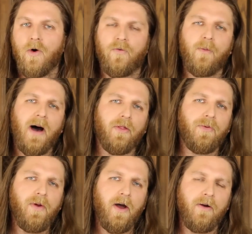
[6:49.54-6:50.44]
For about
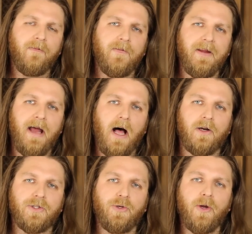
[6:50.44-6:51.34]

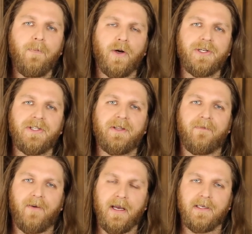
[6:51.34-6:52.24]
$350, you can purchase a
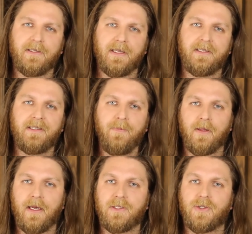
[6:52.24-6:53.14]
device that
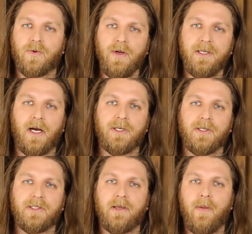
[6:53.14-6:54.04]
simulates screen
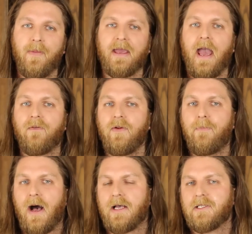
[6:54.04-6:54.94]
touches to mimic every
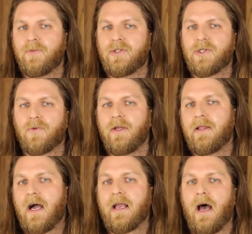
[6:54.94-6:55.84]
possible screen
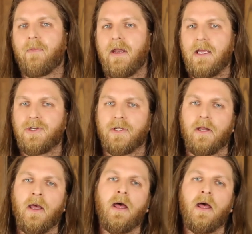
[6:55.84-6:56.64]
lock combination